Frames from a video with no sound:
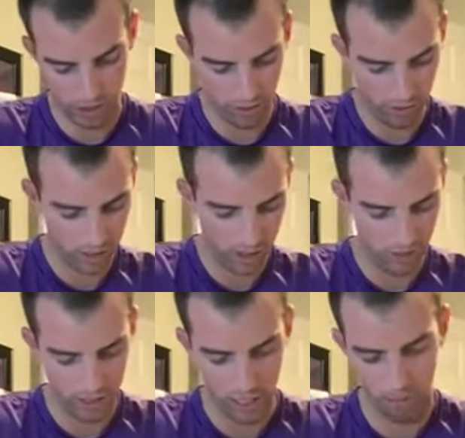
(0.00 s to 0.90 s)
and give yourself
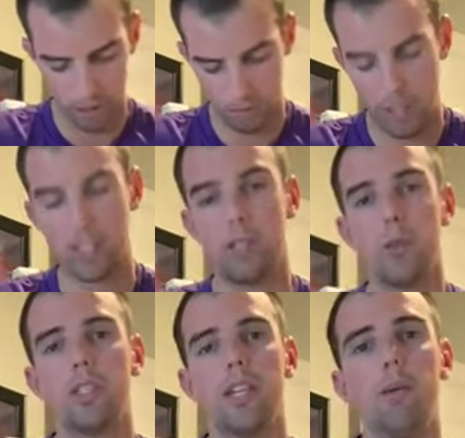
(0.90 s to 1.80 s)
the time and space to
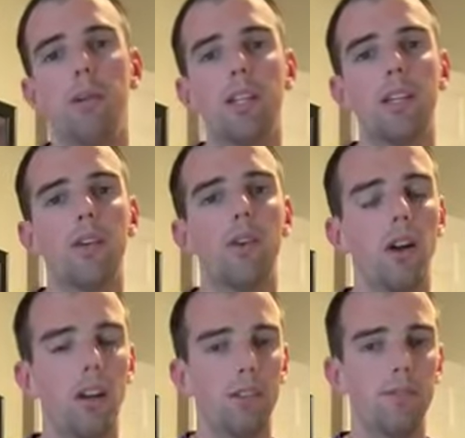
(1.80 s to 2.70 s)
examine it later on.